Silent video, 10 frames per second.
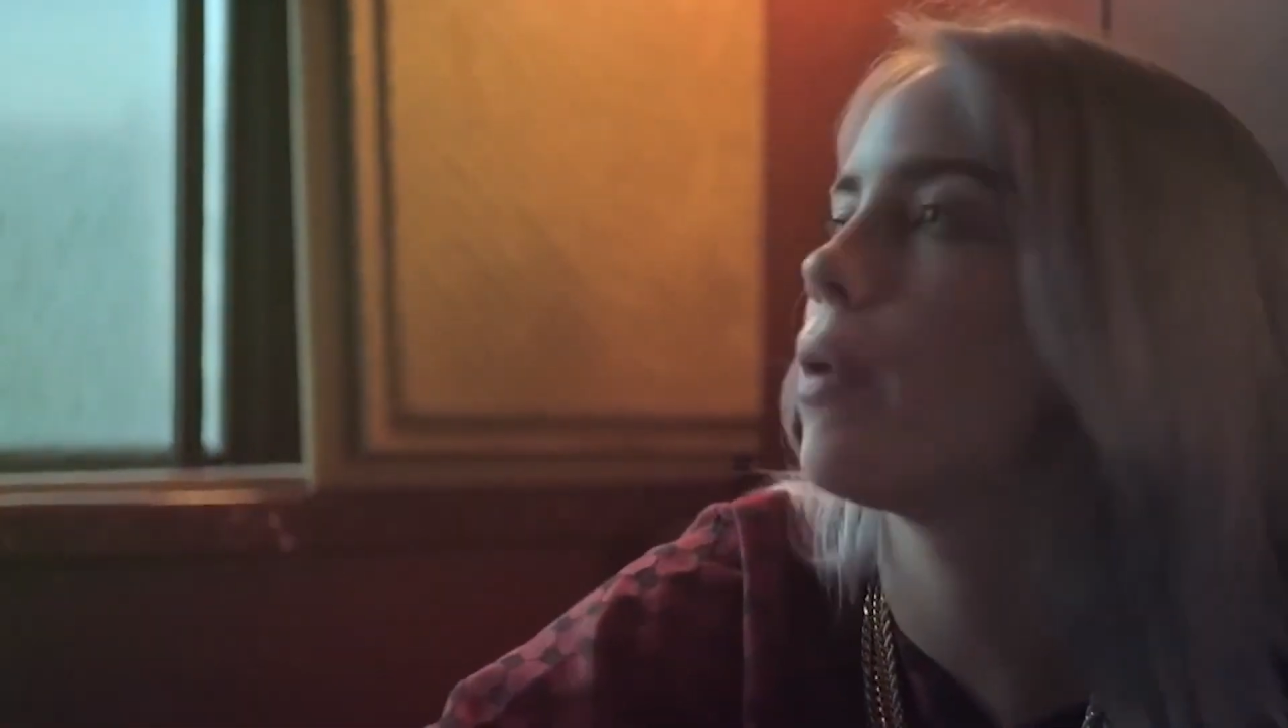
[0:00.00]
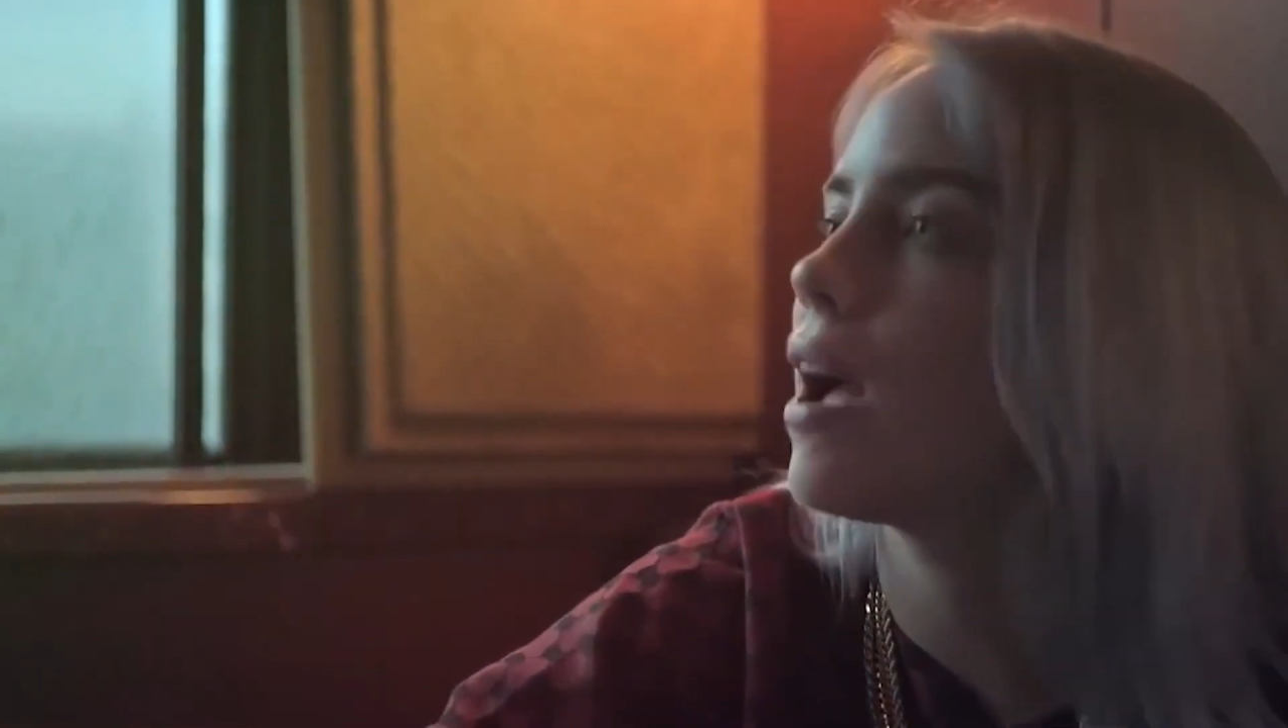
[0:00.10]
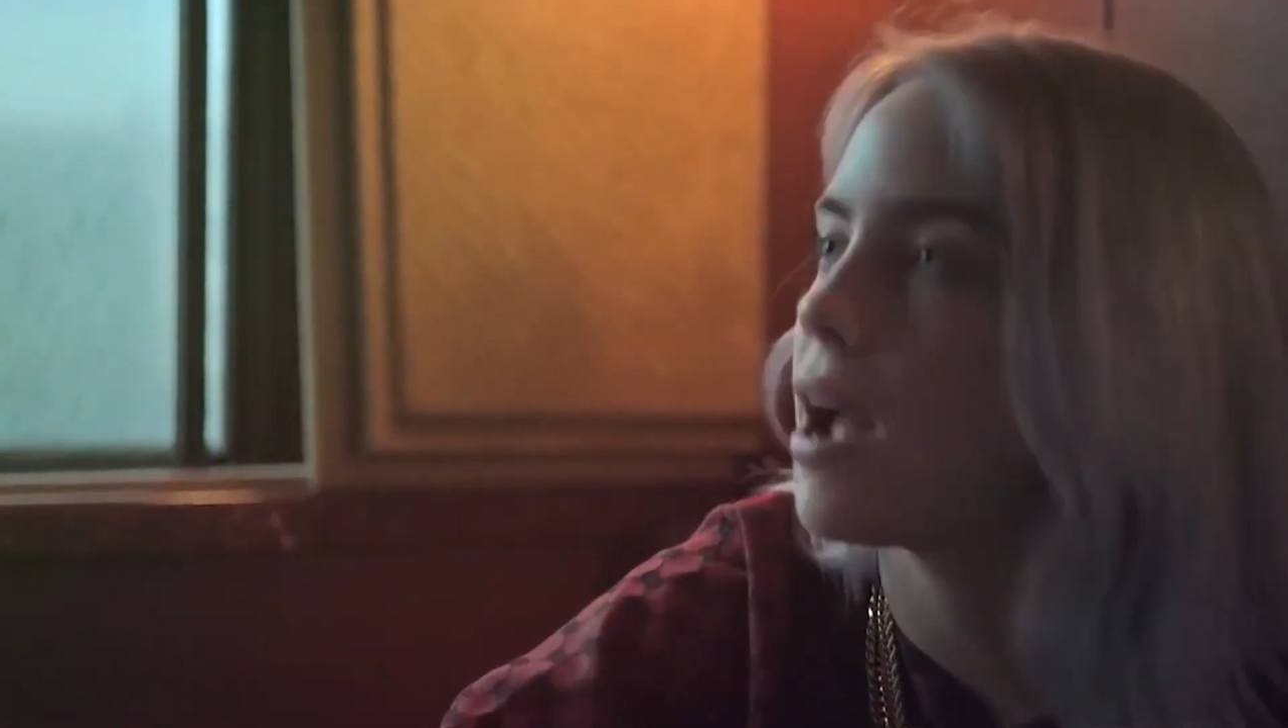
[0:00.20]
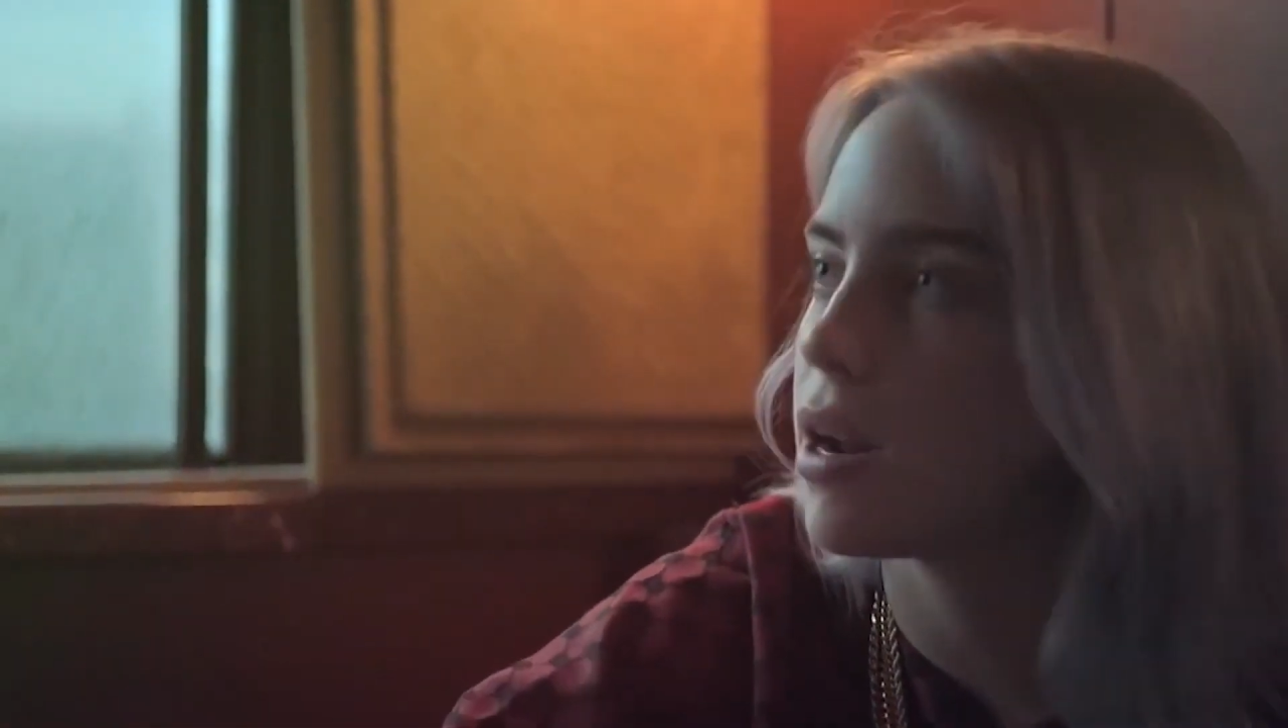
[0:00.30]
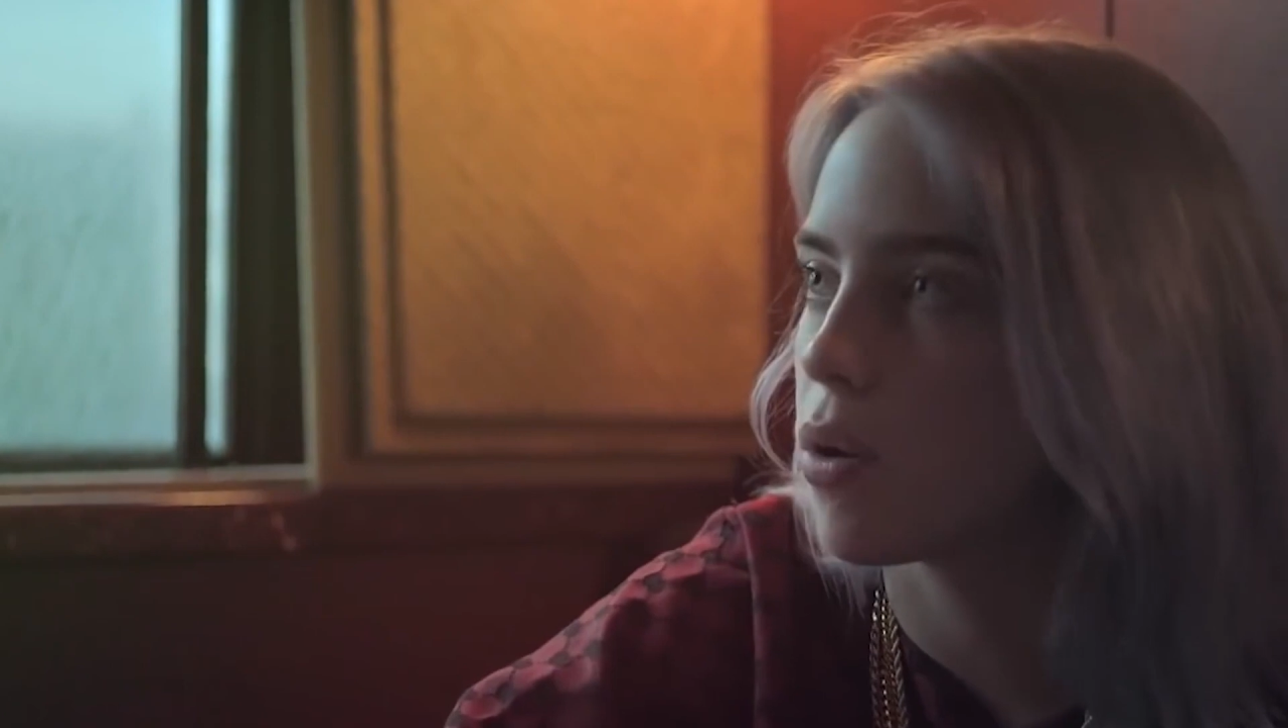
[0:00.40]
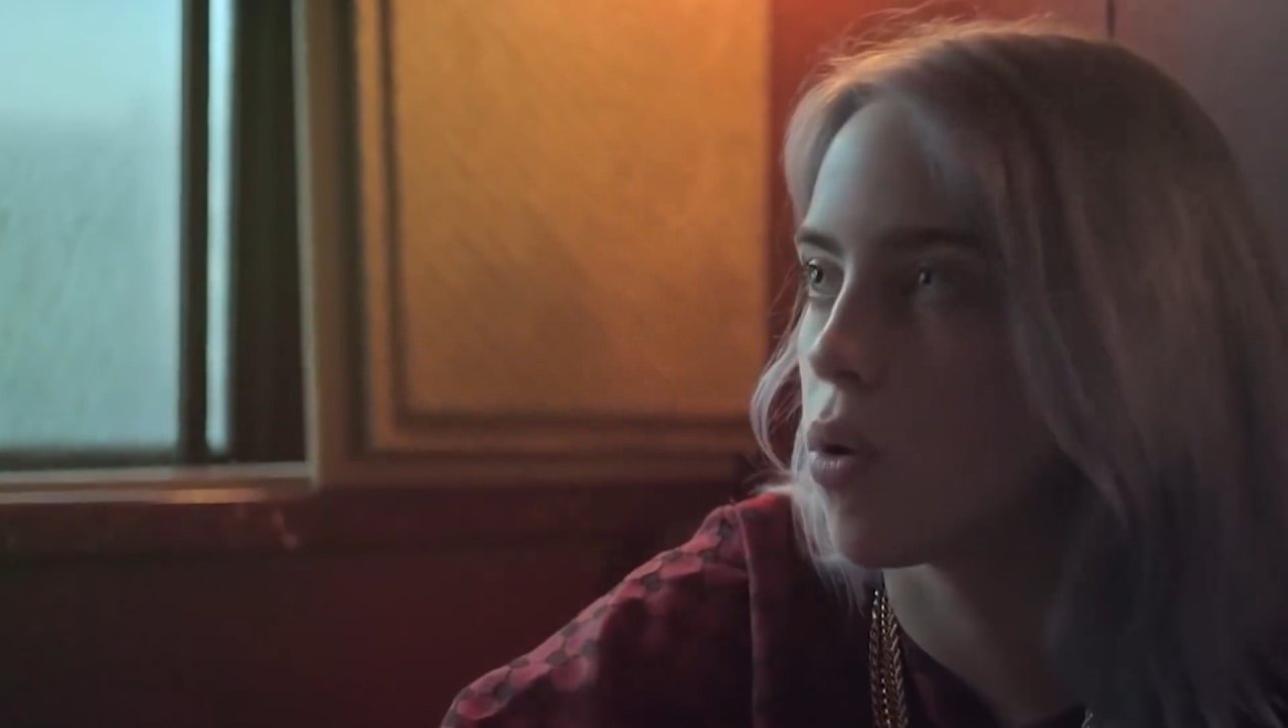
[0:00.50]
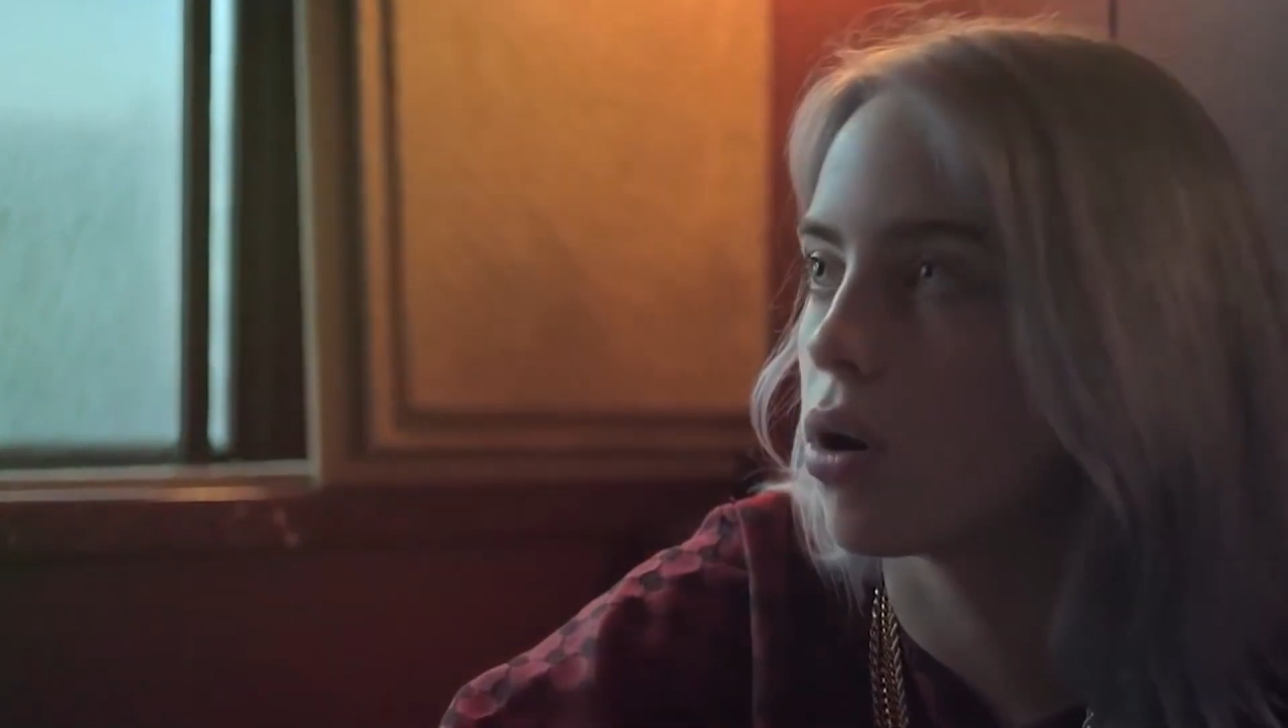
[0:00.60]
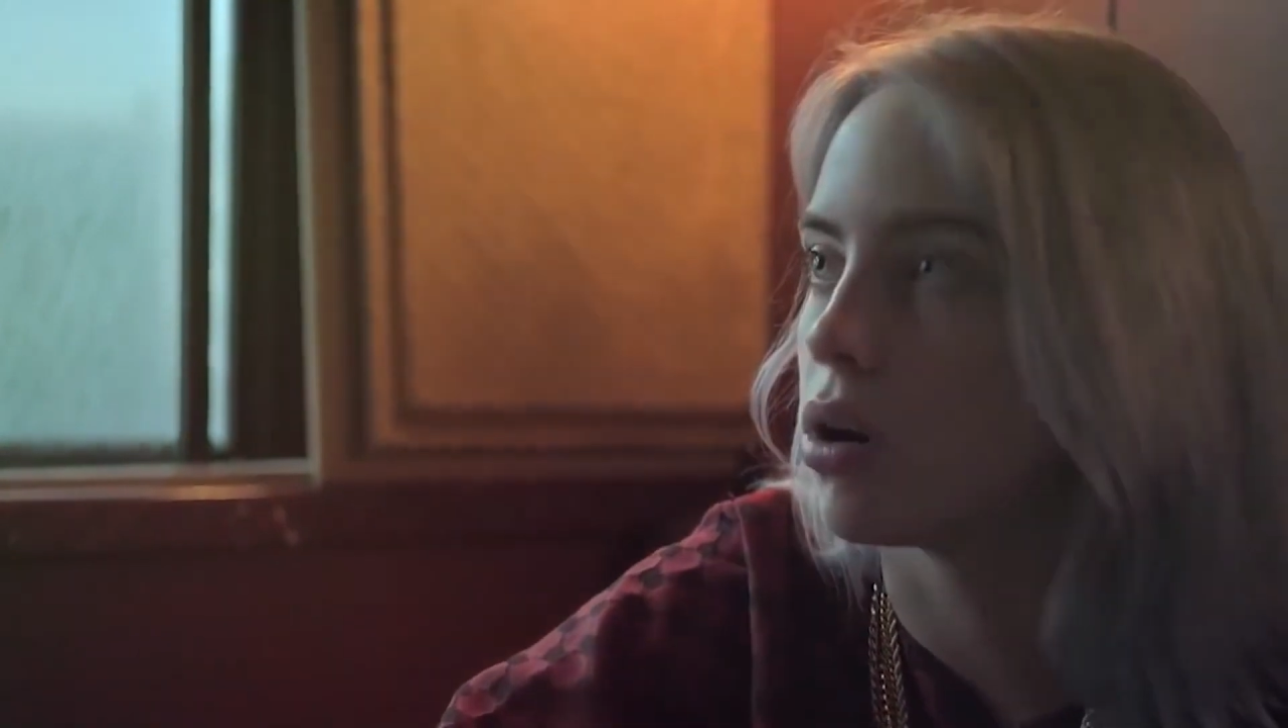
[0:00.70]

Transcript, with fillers: collection,